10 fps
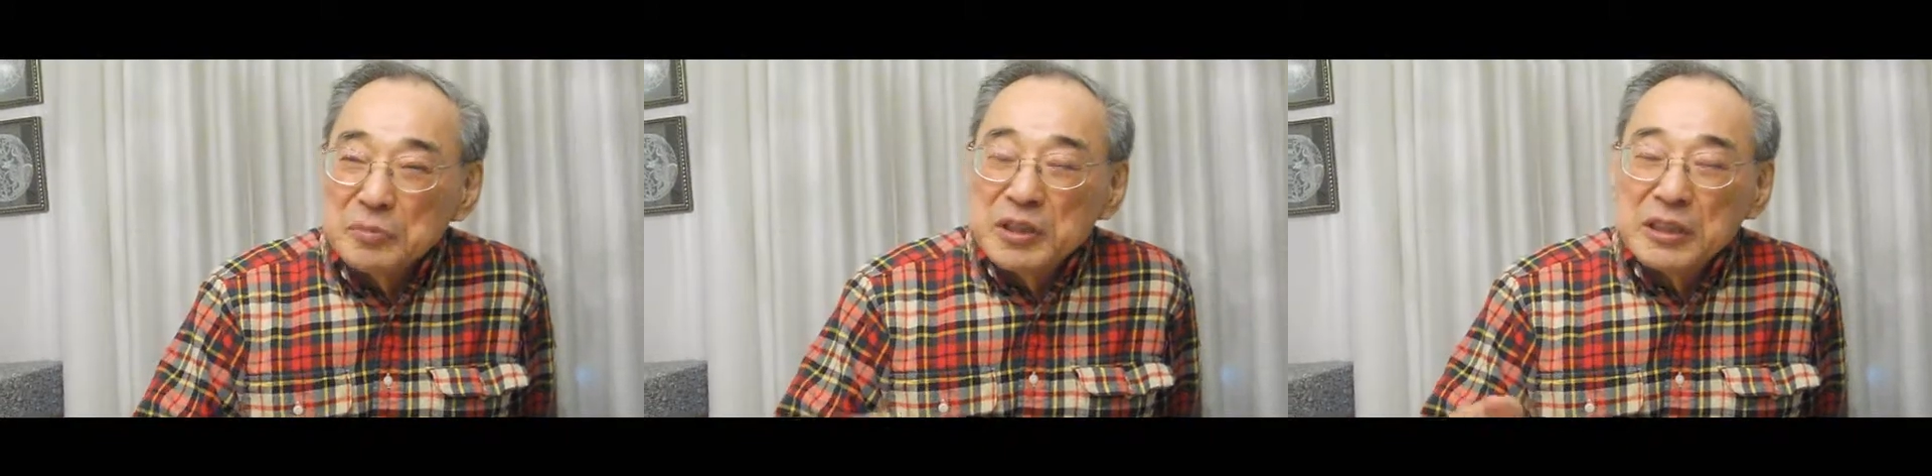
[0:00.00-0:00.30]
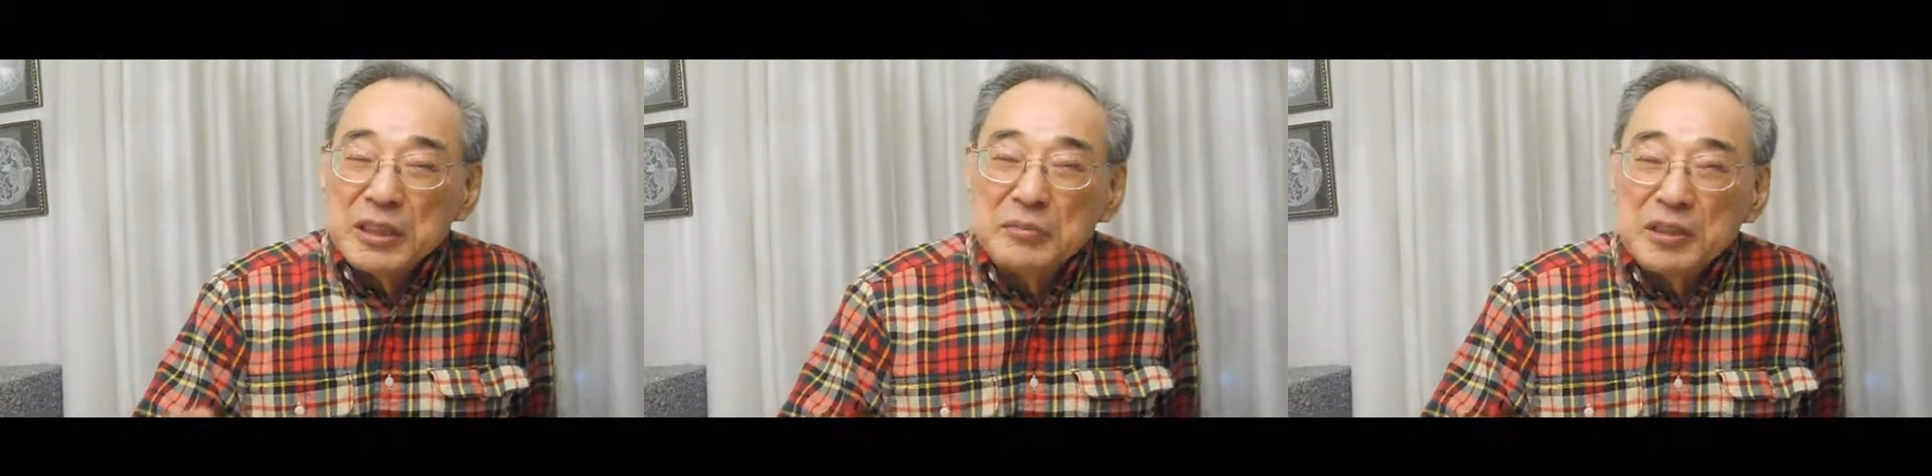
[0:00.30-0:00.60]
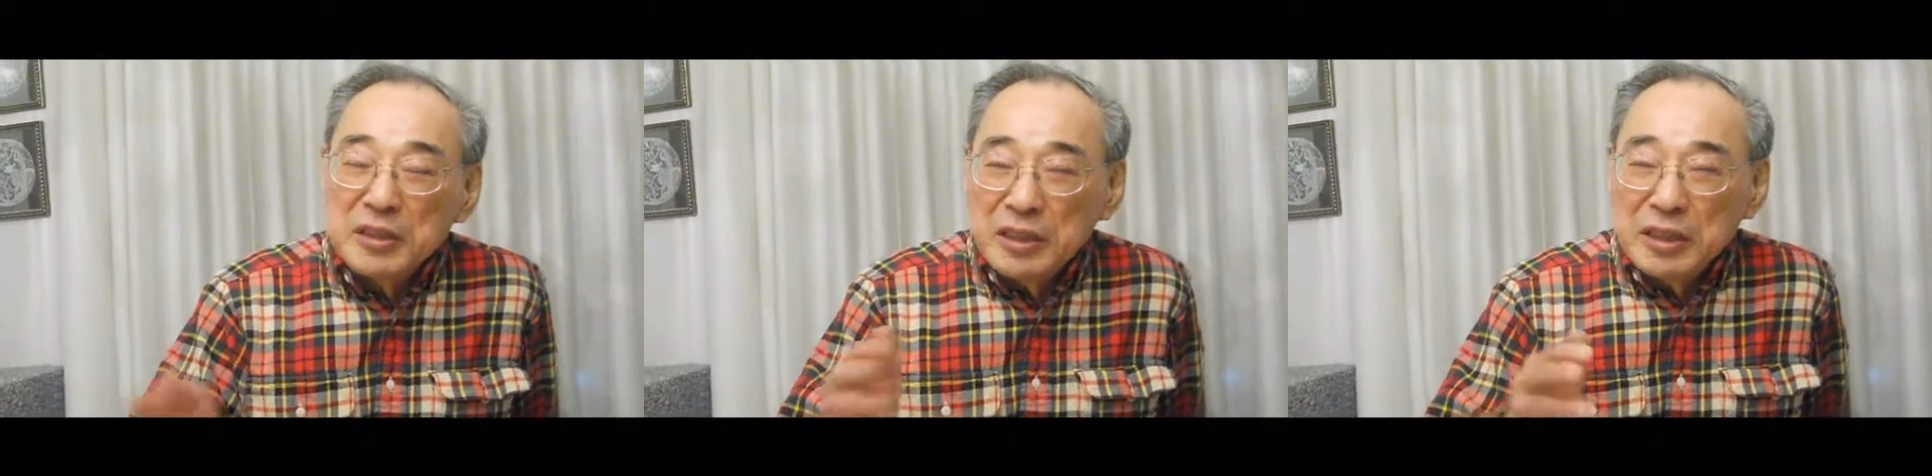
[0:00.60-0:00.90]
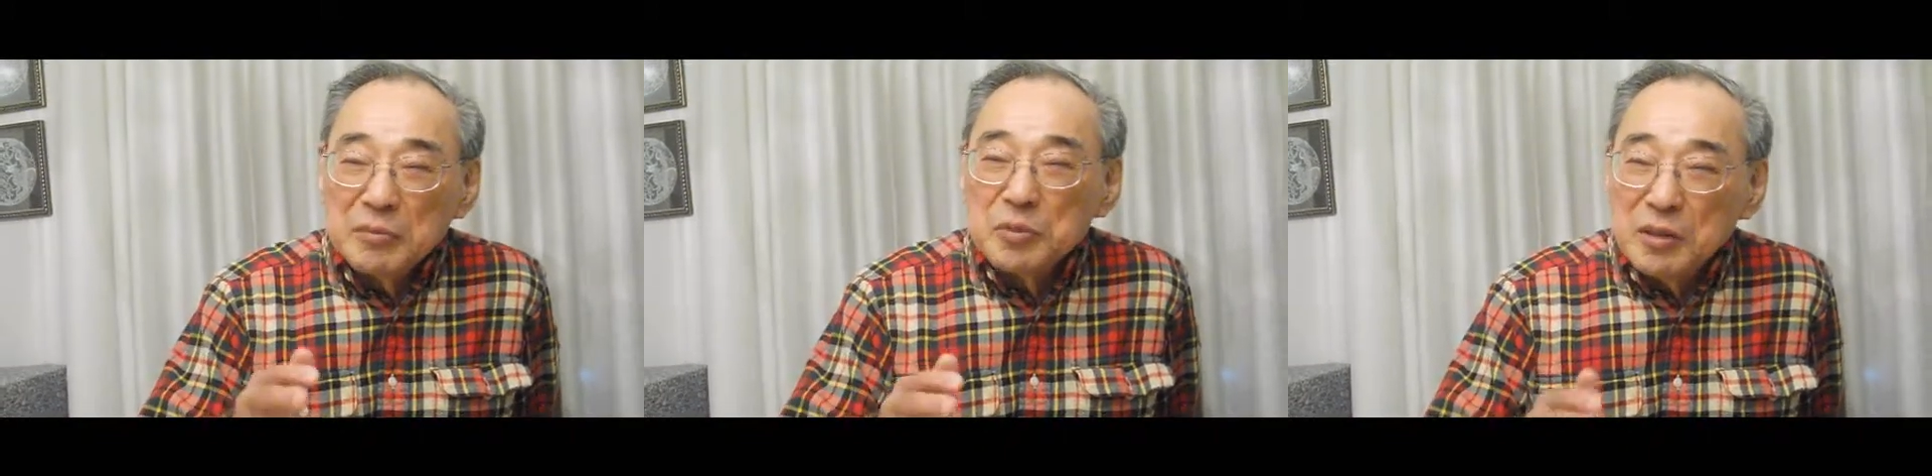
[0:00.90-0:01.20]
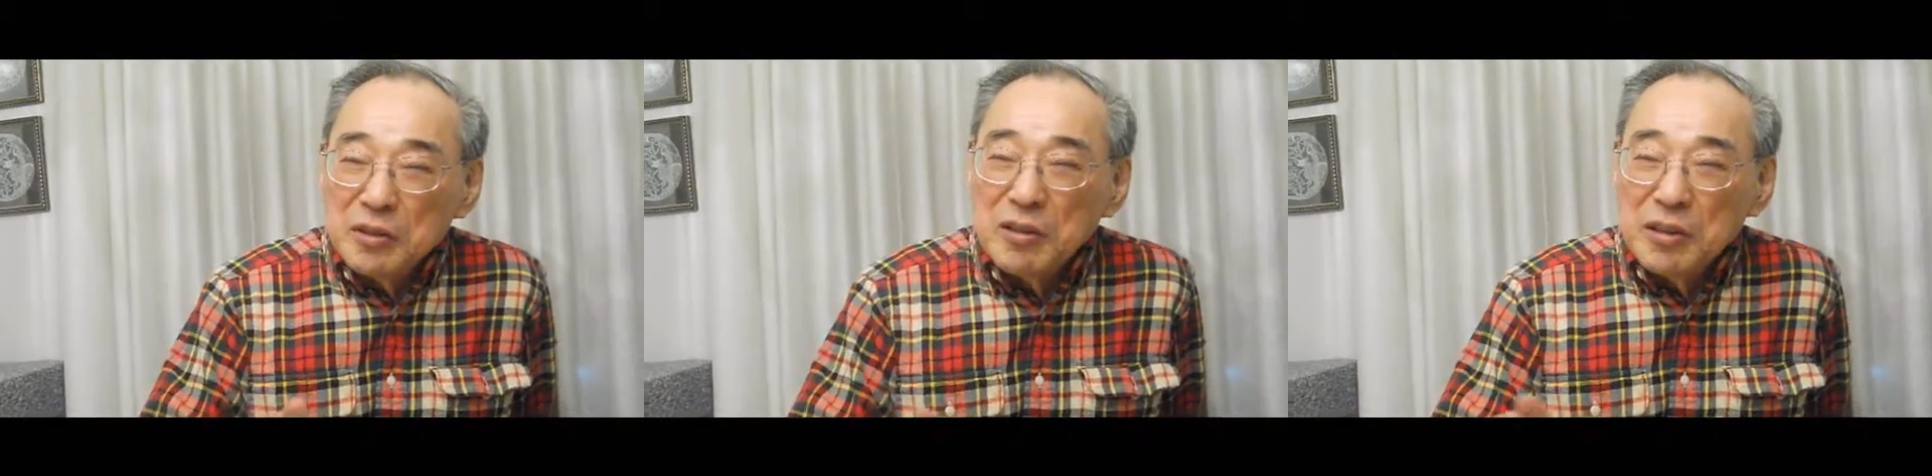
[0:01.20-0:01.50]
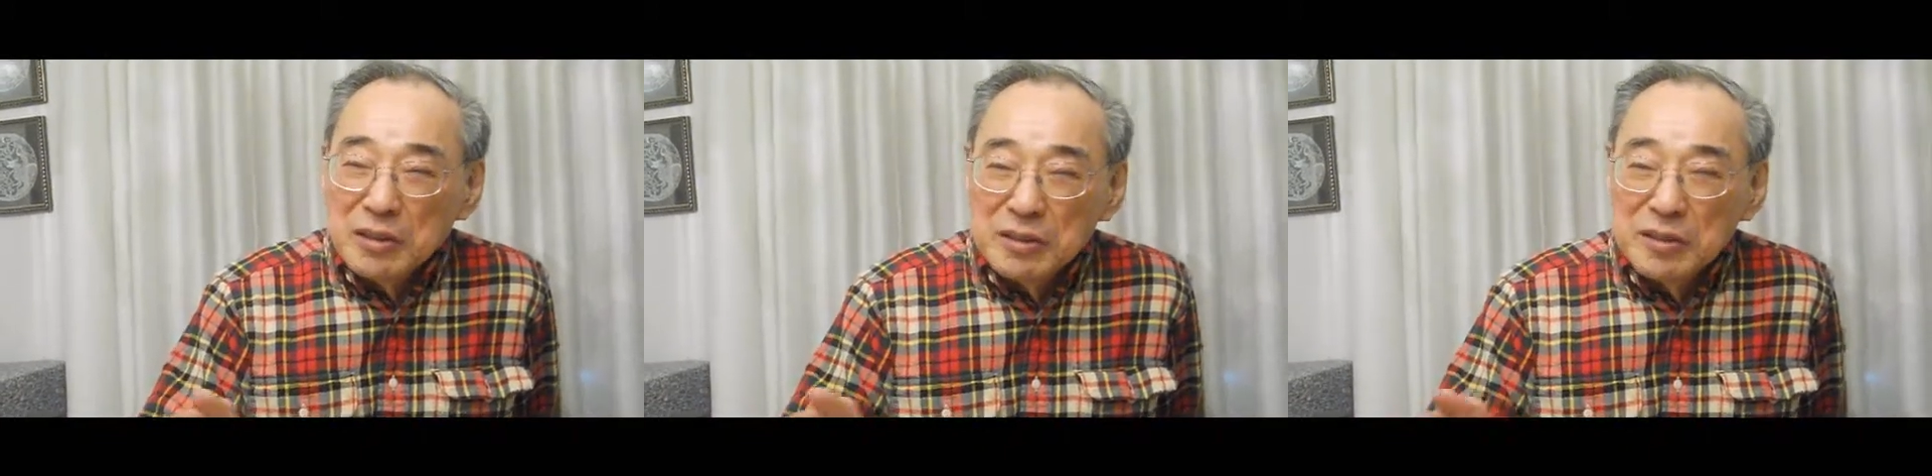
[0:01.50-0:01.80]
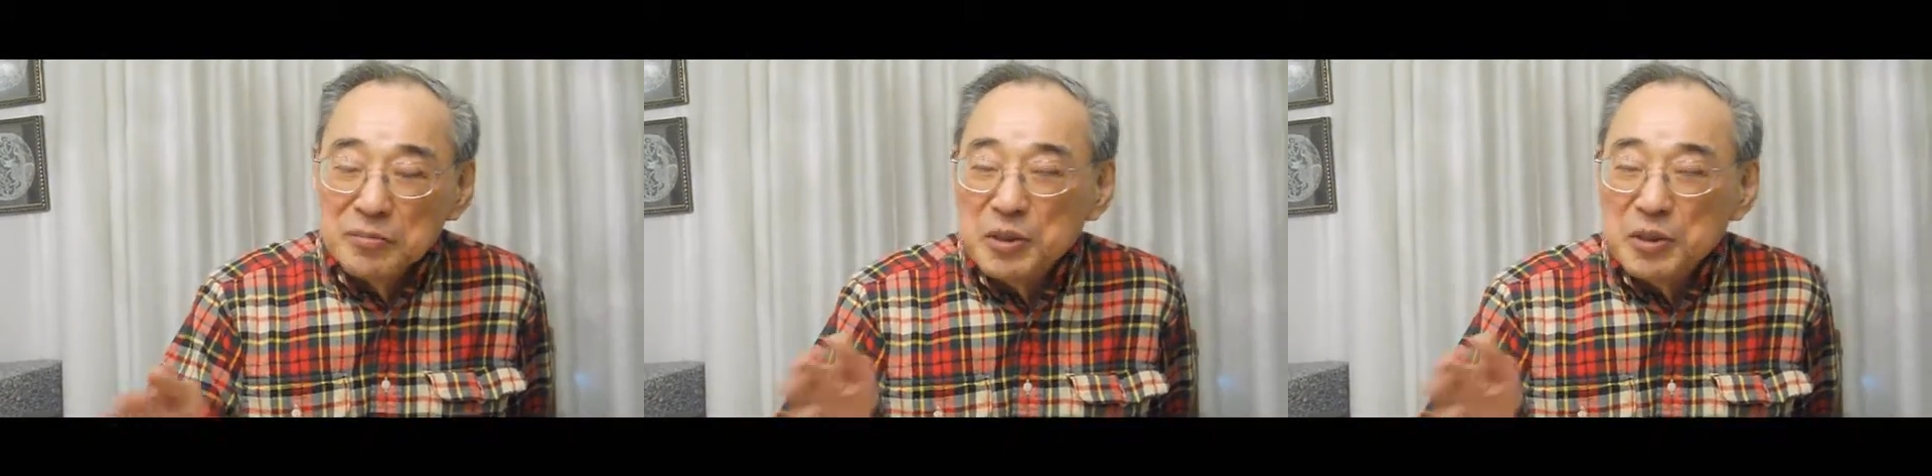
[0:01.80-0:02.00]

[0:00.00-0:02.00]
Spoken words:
became the camp where all of the